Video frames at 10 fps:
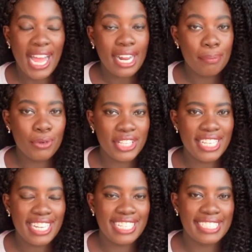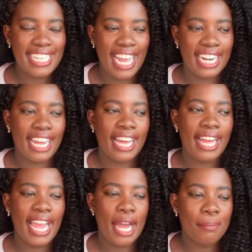Back up north in
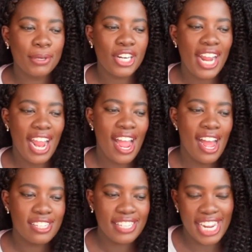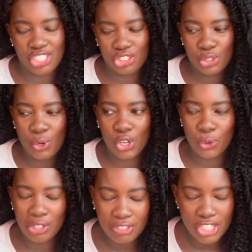Indiana, Amber and Andrew are
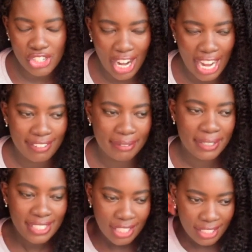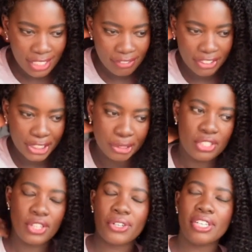going for a drive, and I'm gonna set the scene for you.
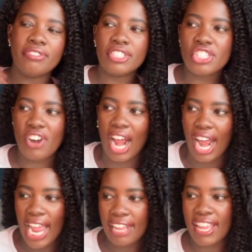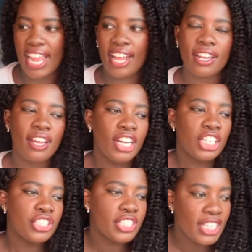So they're going for a drive, and
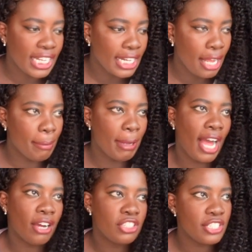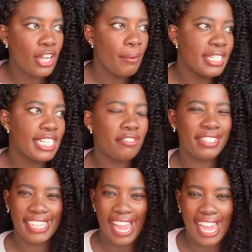she's telling him about how she's always like
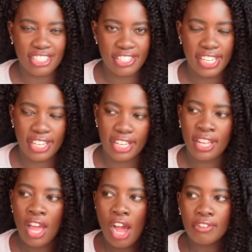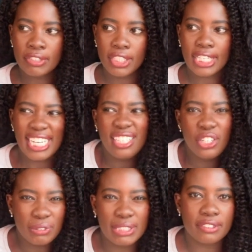really agitated for kind of
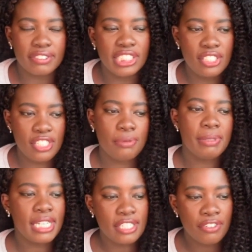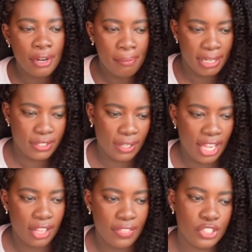no real reason, just because of her mental
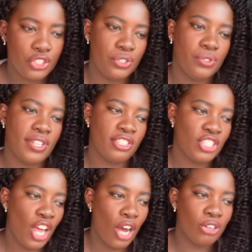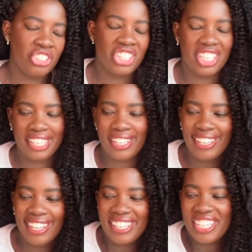health issues. And so she,
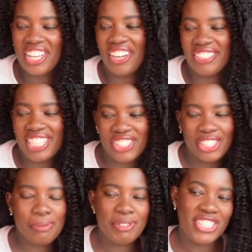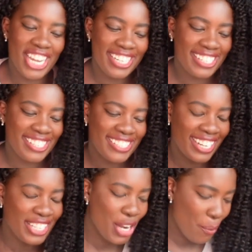you know, takes her little machete,
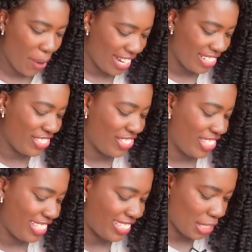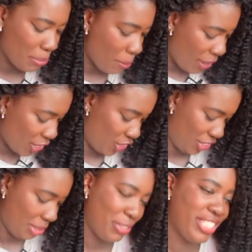tucks it away, and she tells him about her
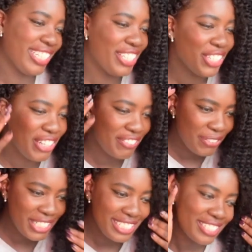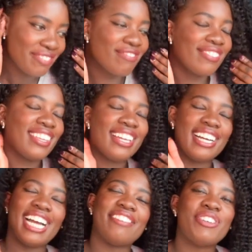dream. She's like, you know, I've always,
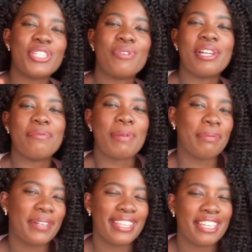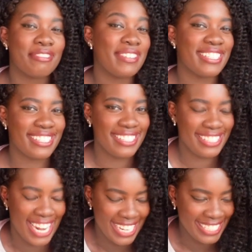I've always wanted people to think of me as
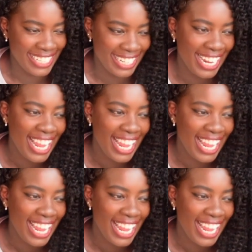dainty.